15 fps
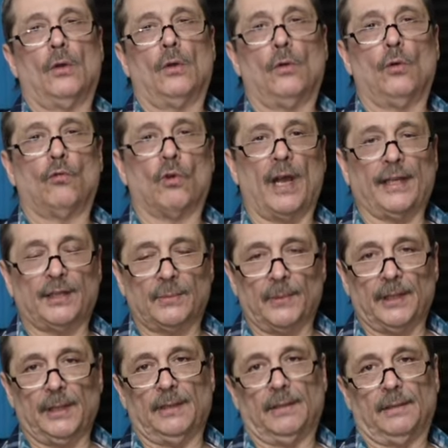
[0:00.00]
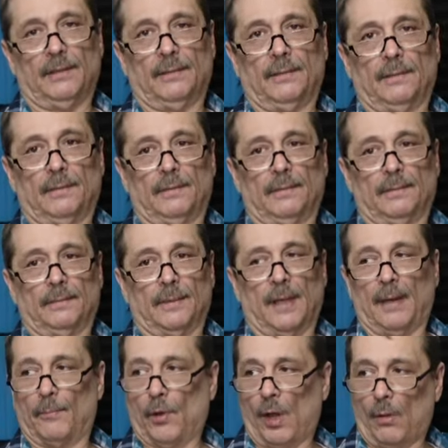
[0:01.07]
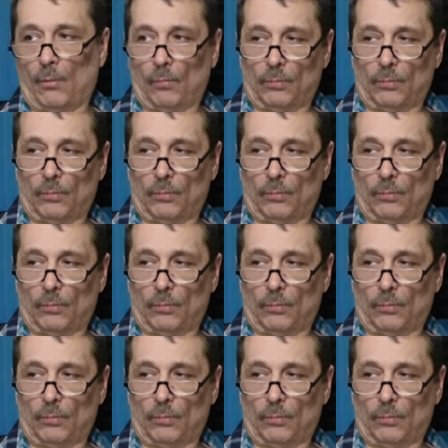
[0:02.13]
who writes me. I don't